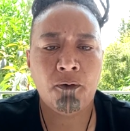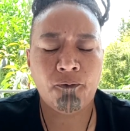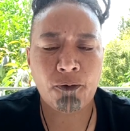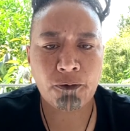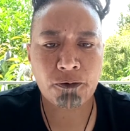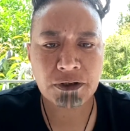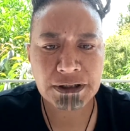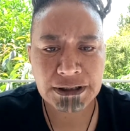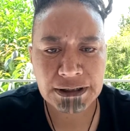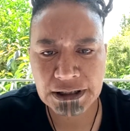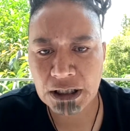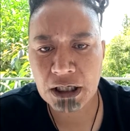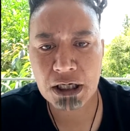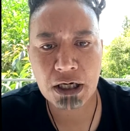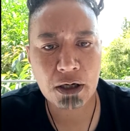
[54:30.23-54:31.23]
for
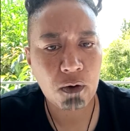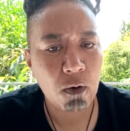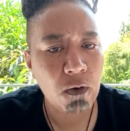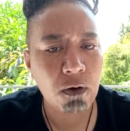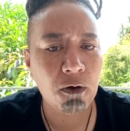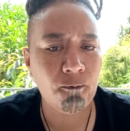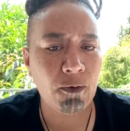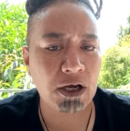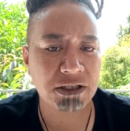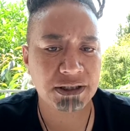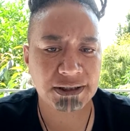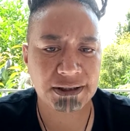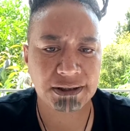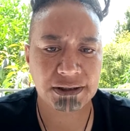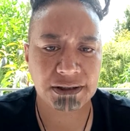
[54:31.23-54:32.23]
instilling in all of
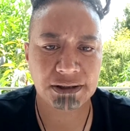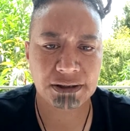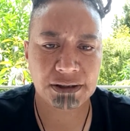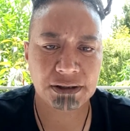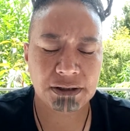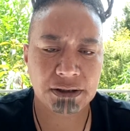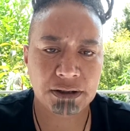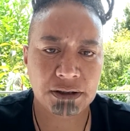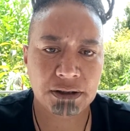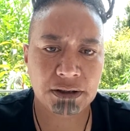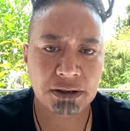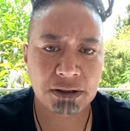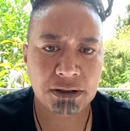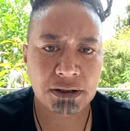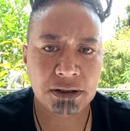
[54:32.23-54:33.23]
us
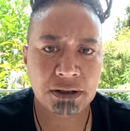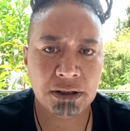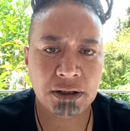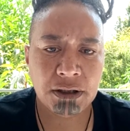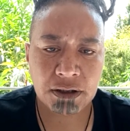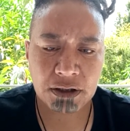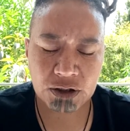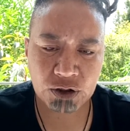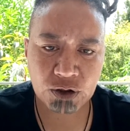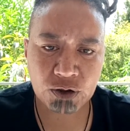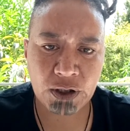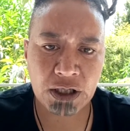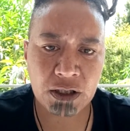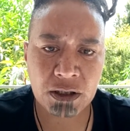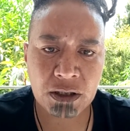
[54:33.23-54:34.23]
the
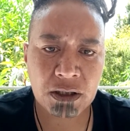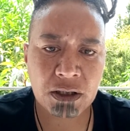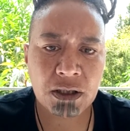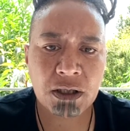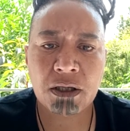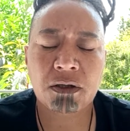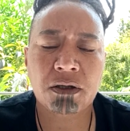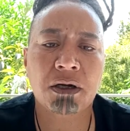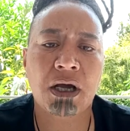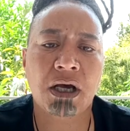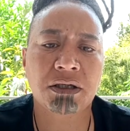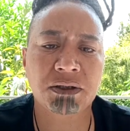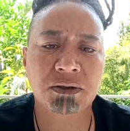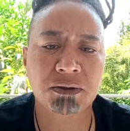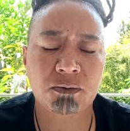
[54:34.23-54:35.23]
strength,
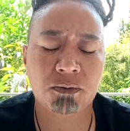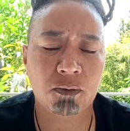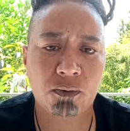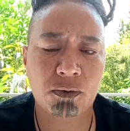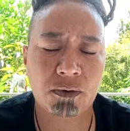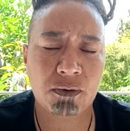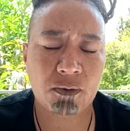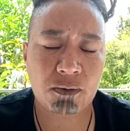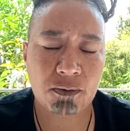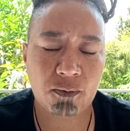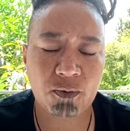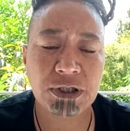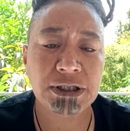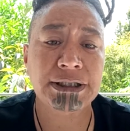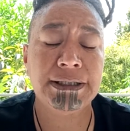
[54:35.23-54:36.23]
the
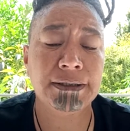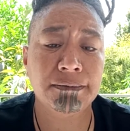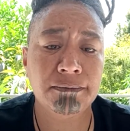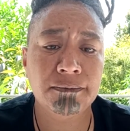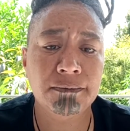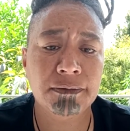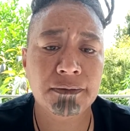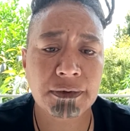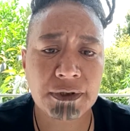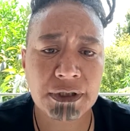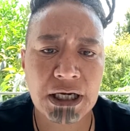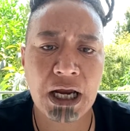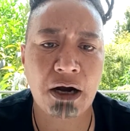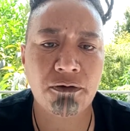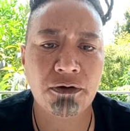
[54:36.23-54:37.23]
wisdom,
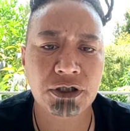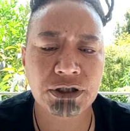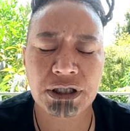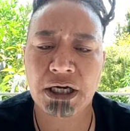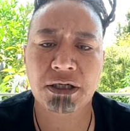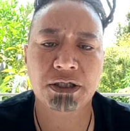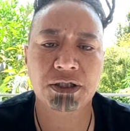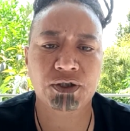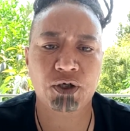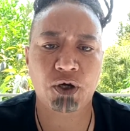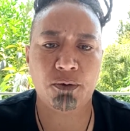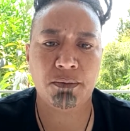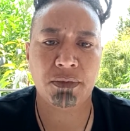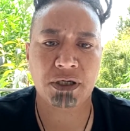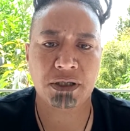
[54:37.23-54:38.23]
the courage and
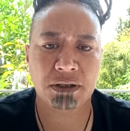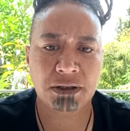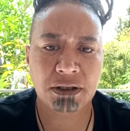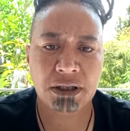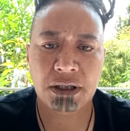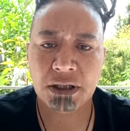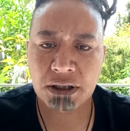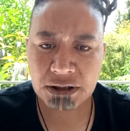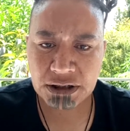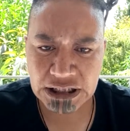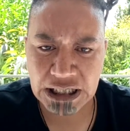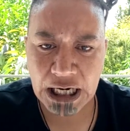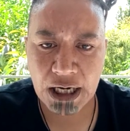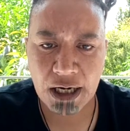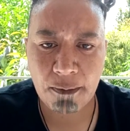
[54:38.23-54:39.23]
discernment to
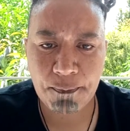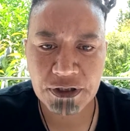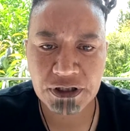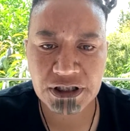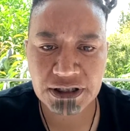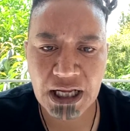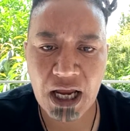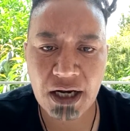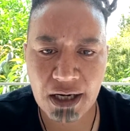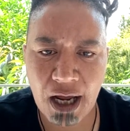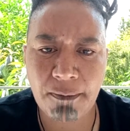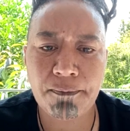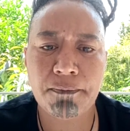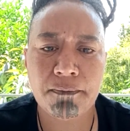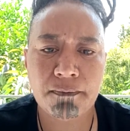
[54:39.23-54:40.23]
get up and stand
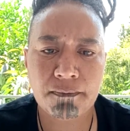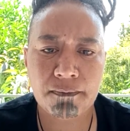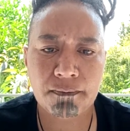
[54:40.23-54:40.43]
up